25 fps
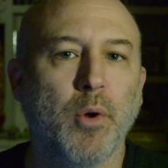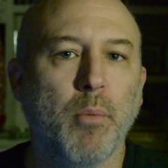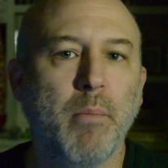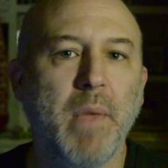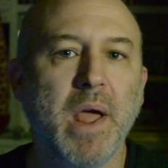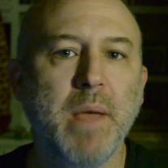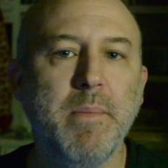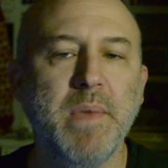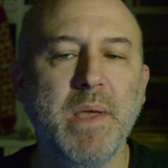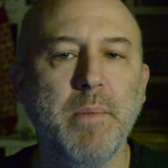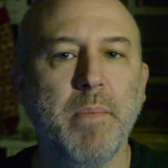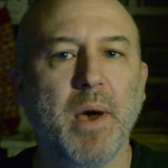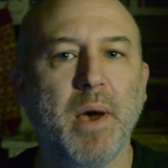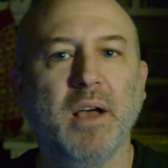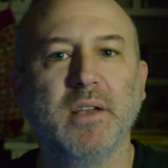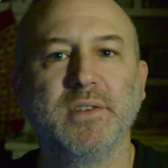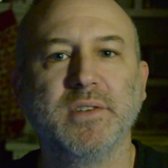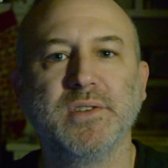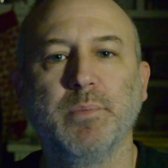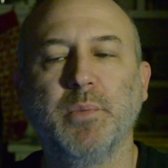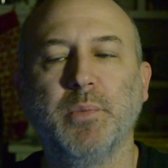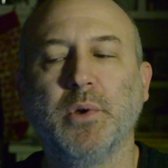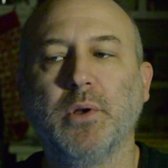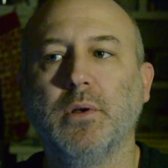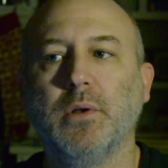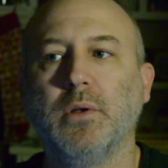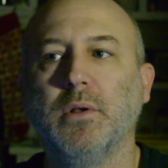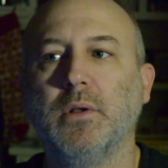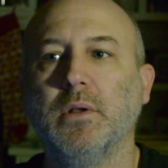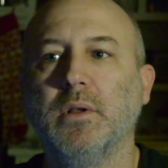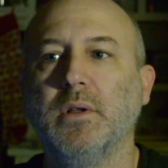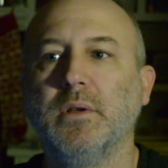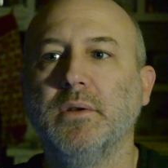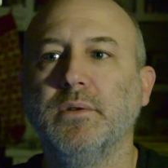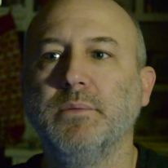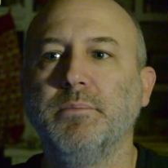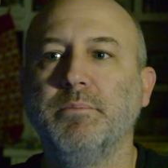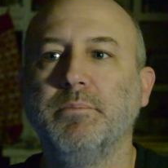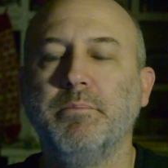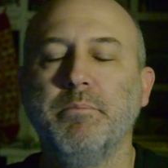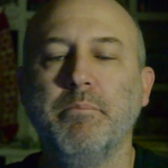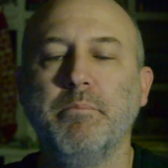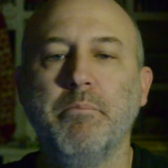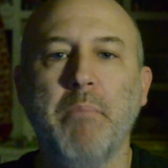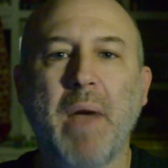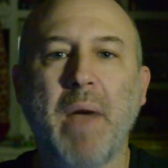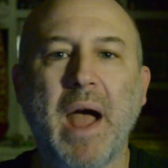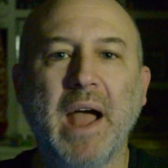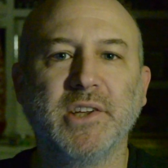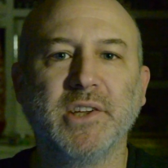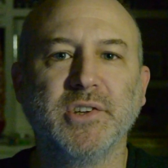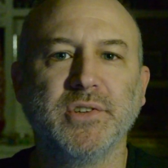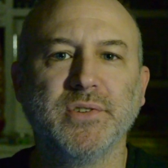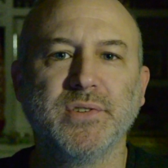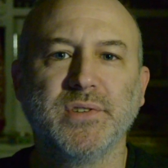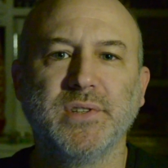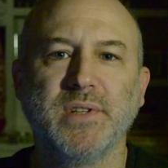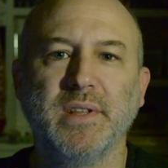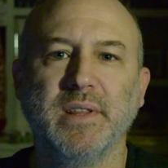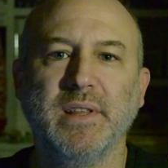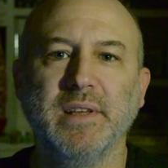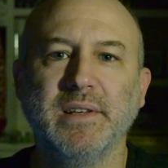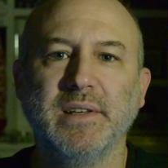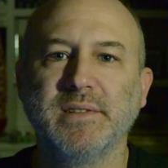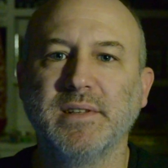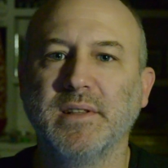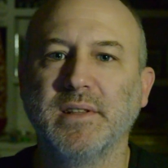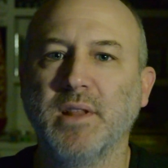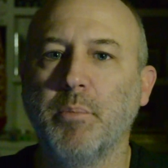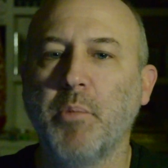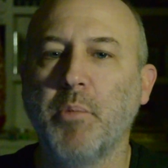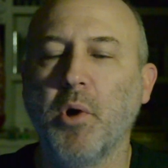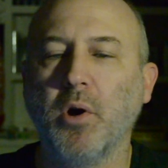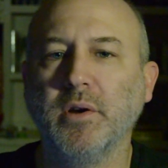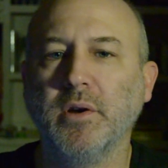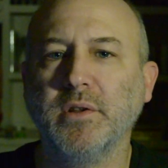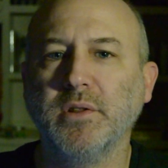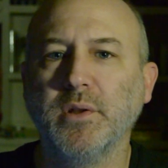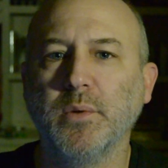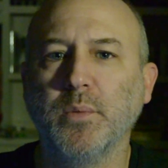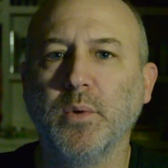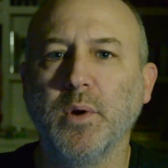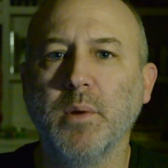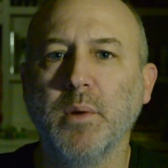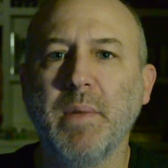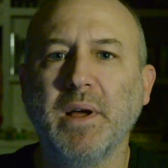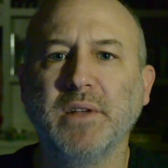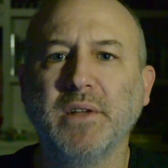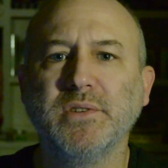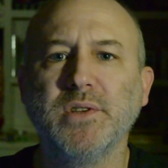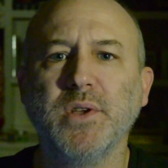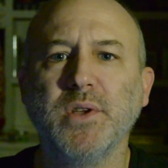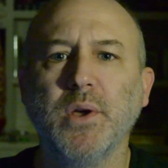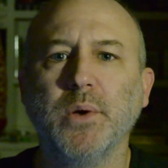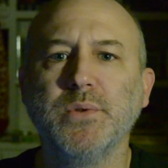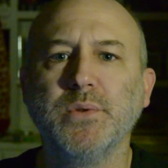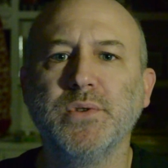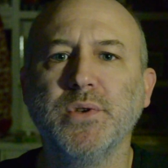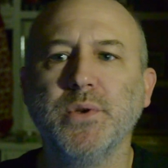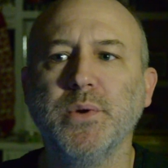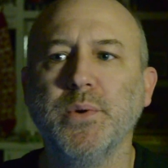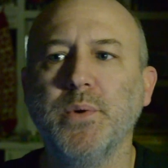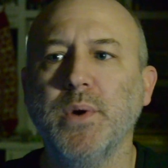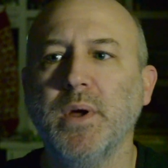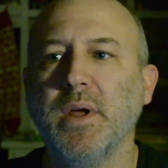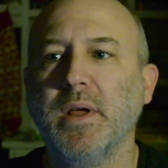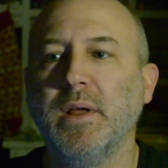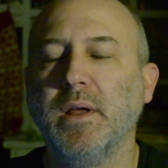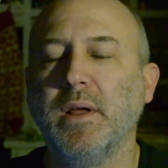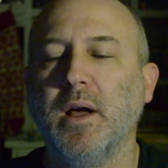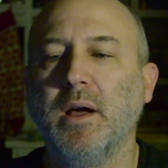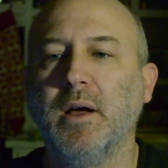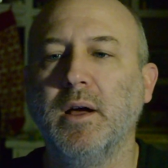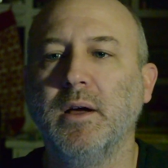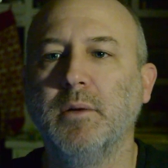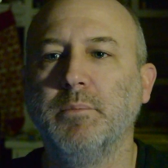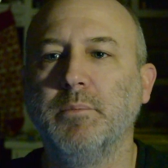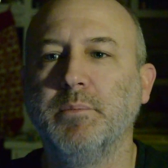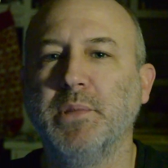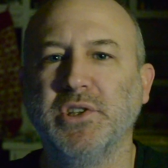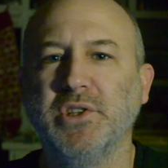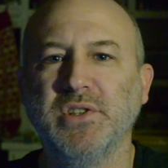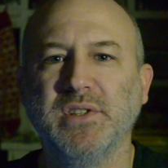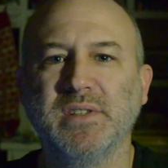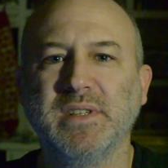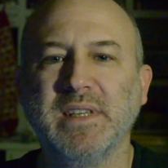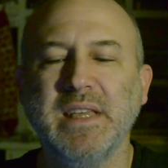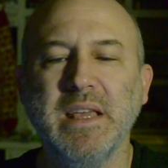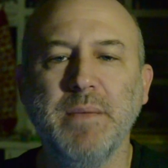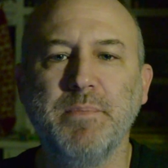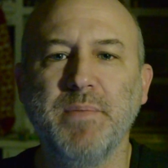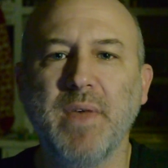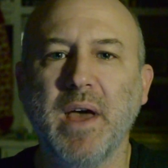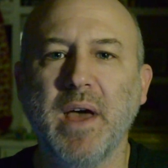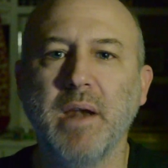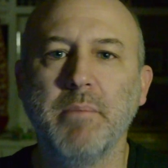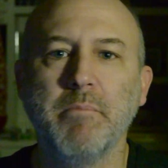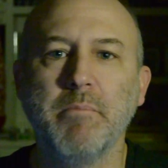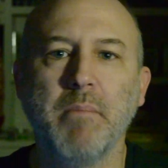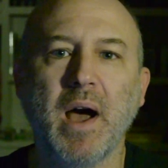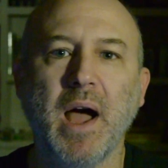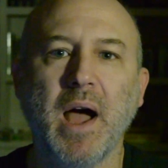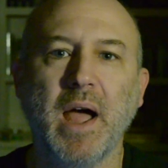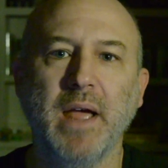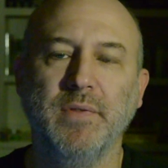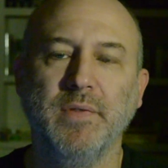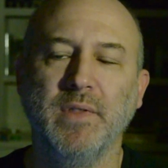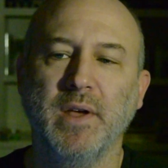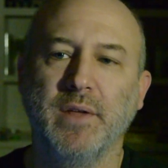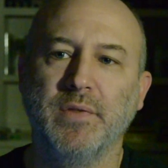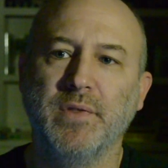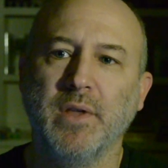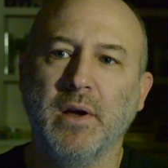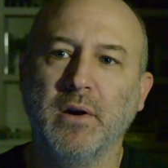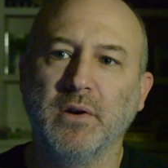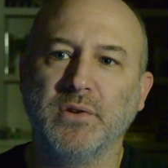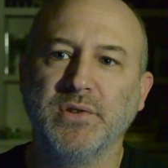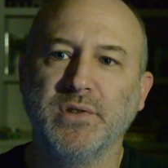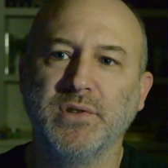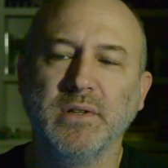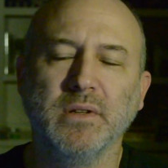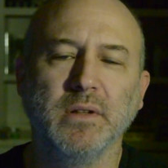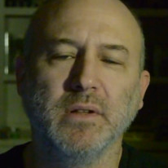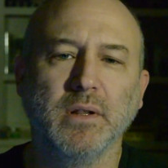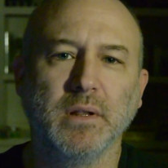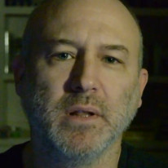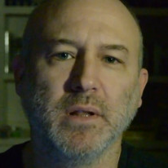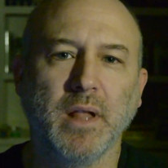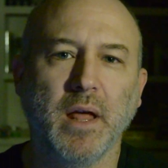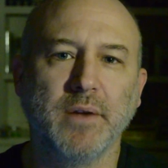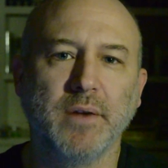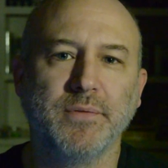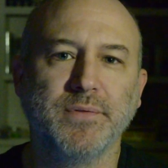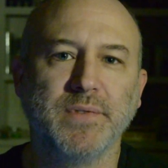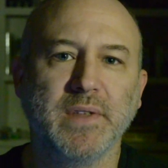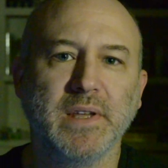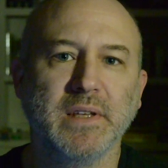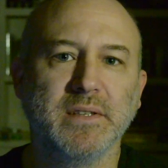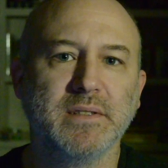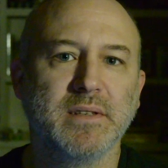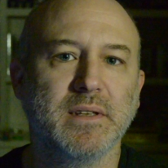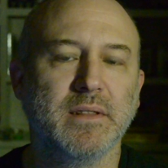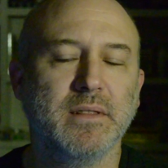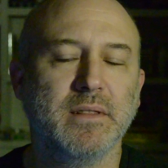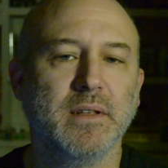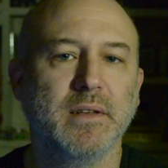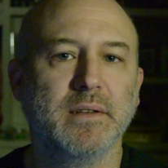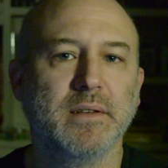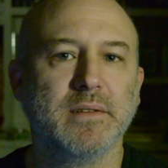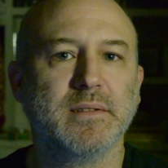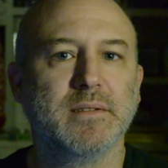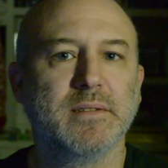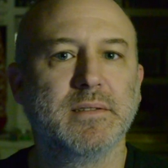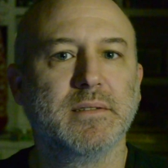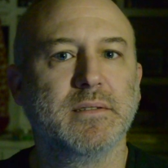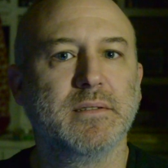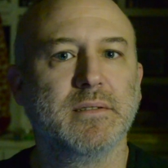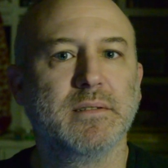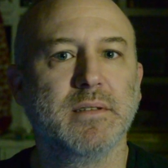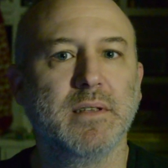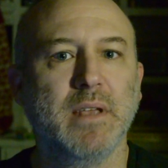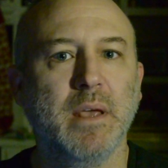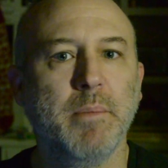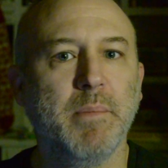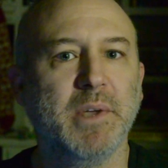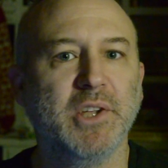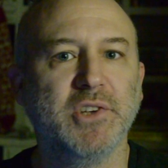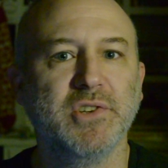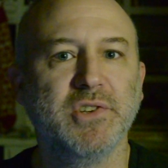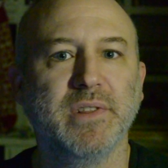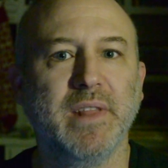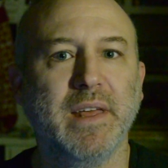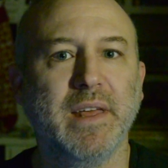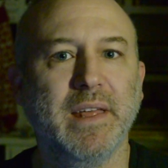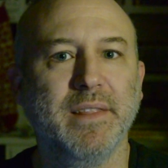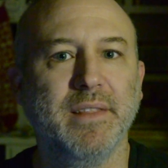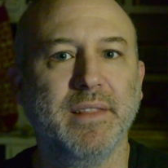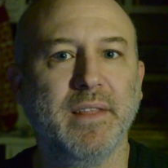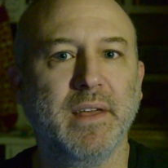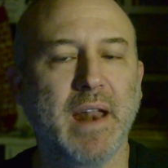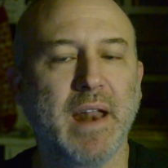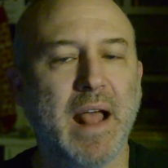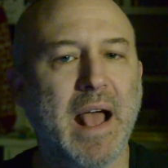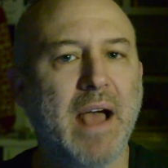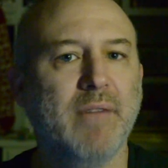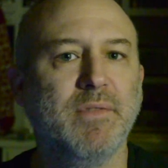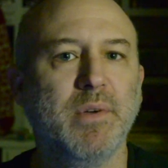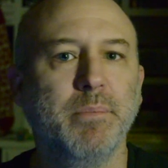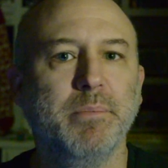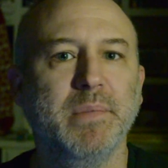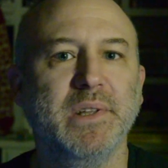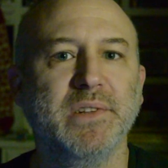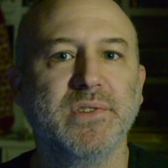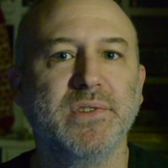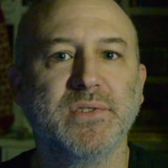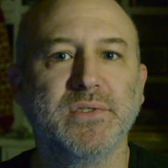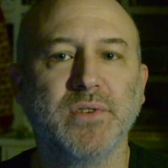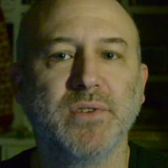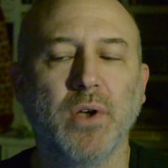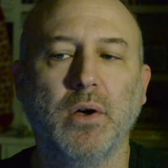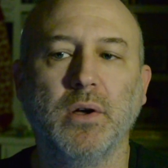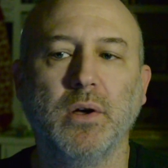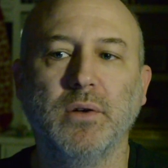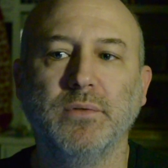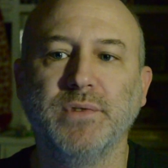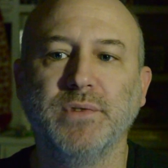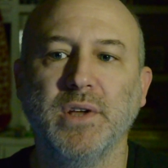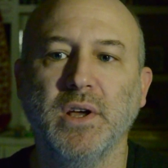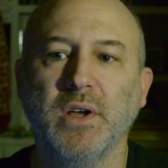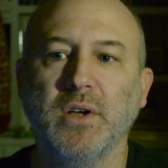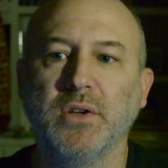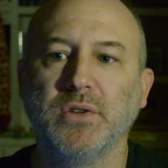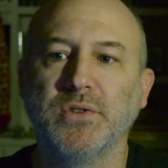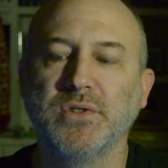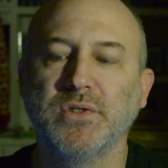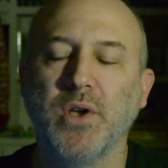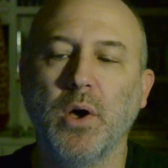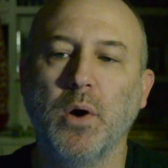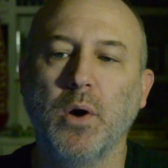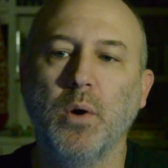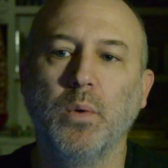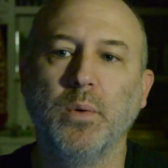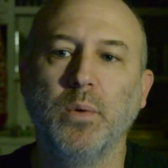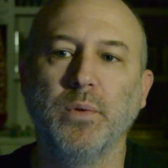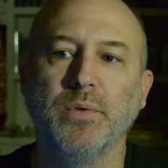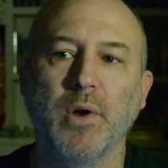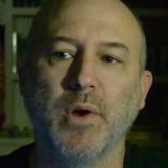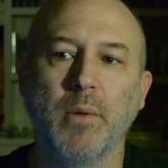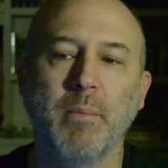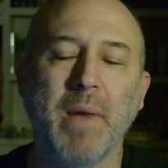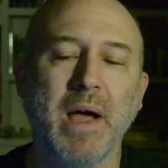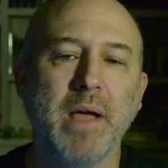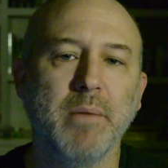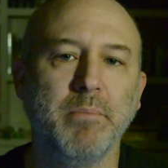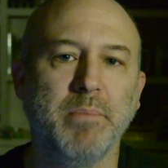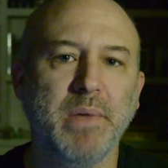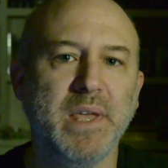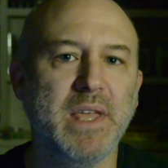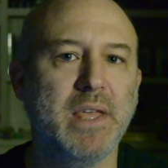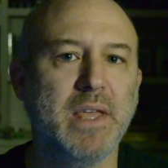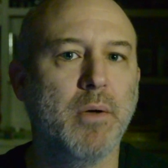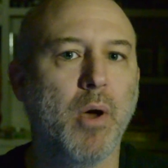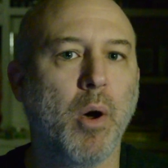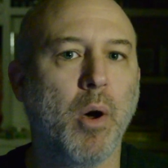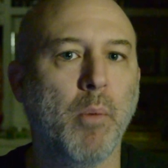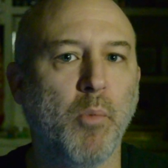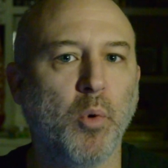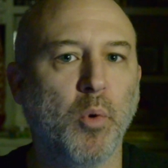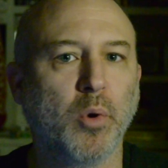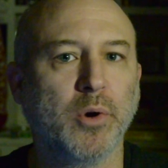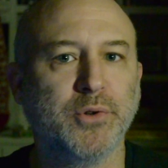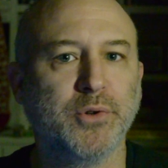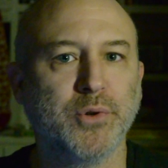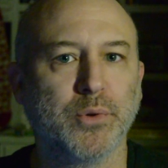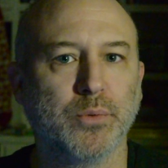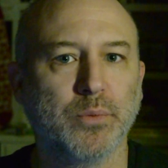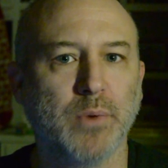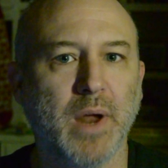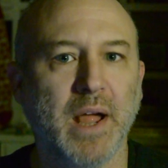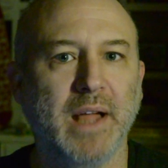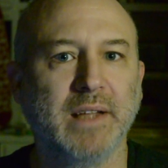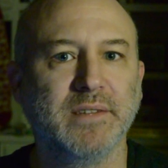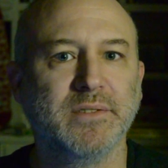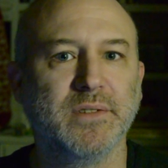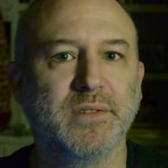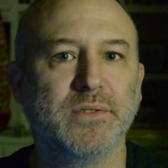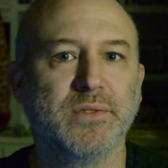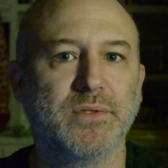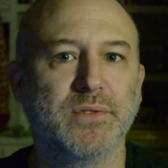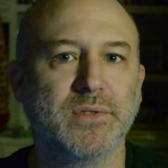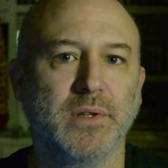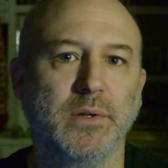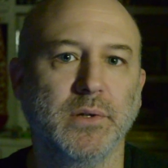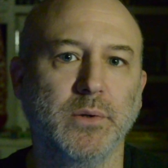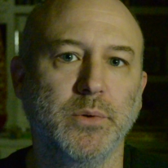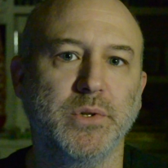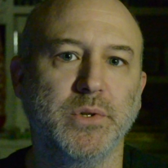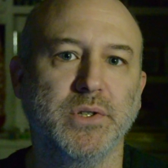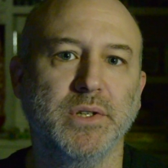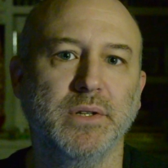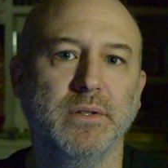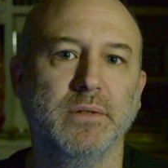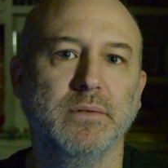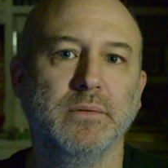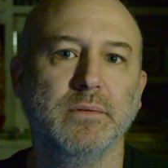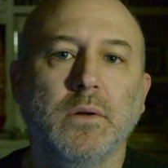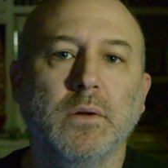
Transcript: there may be possible matches to this in the park that we're about to go to, but just keep that in mind that there are still a lot of things in this image that haven't been solved, so there might be a more direct solution.